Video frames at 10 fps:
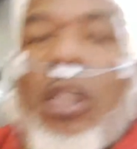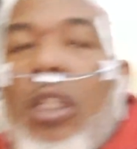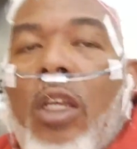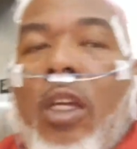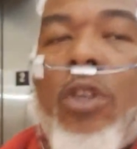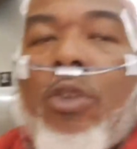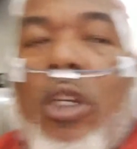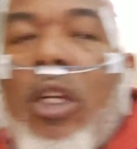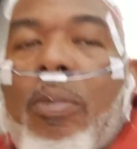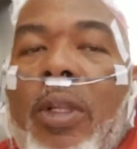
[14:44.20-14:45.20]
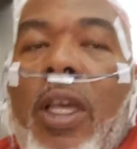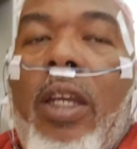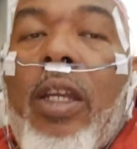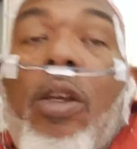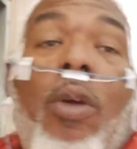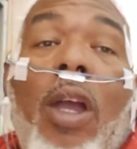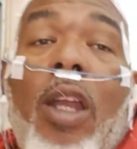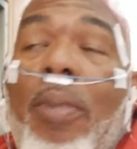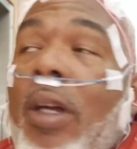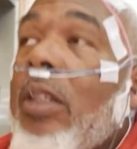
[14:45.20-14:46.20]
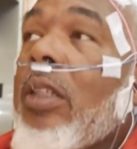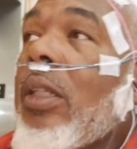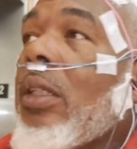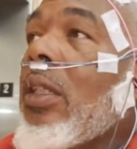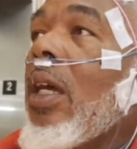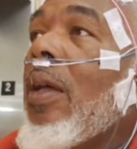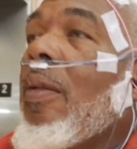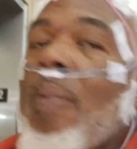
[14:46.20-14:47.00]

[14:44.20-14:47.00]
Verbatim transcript: the country complaining and crying about this. It's uh,